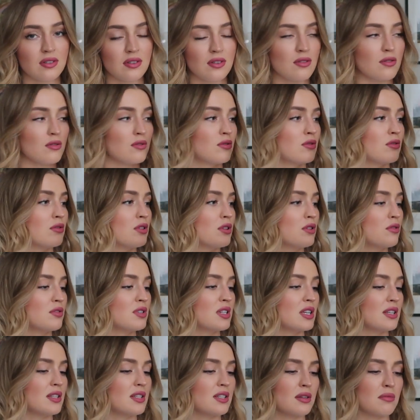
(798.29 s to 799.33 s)
You
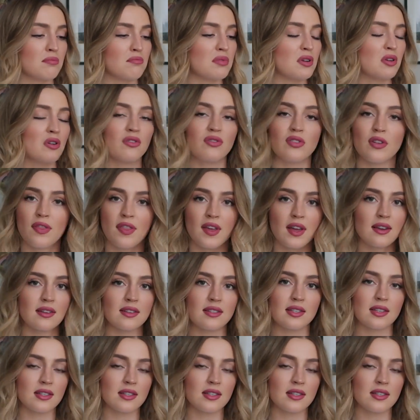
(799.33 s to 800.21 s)
did some beautiful things